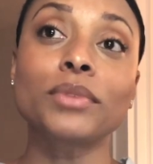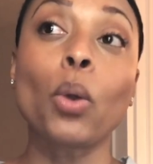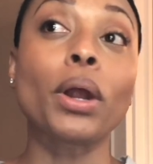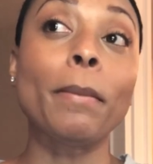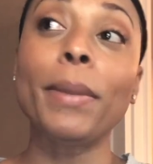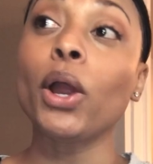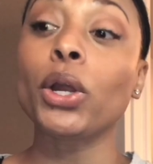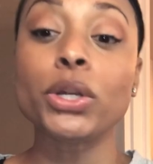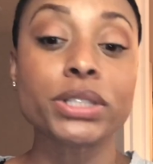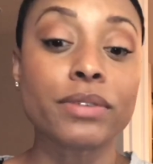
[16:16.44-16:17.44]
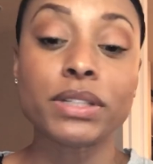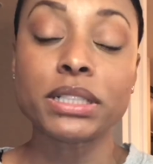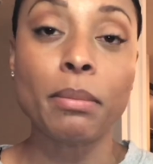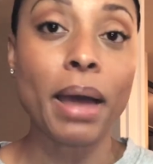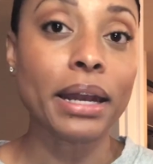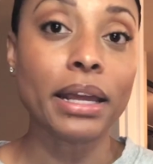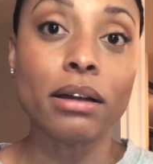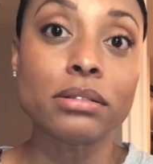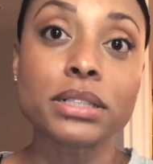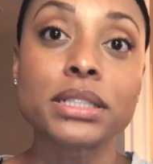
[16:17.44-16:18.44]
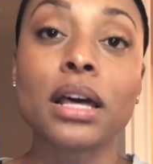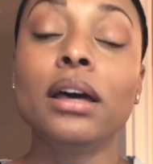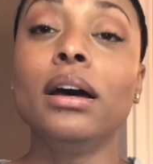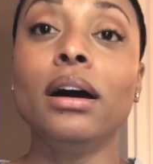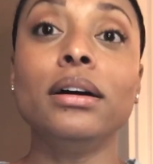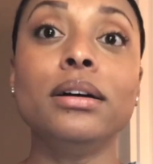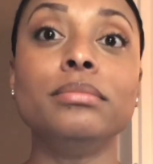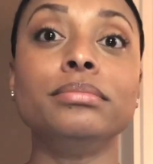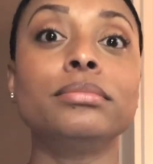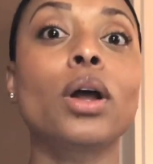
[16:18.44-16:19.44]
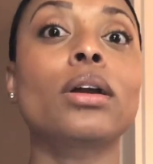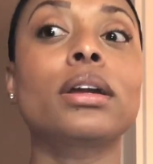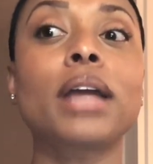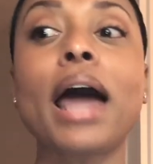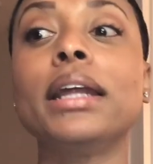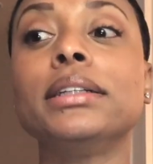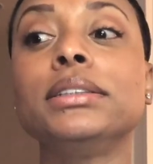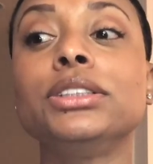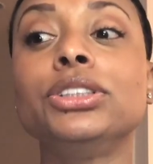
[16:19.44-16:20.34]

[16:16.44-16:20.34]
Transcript: or comparing yourself to somebody else kind of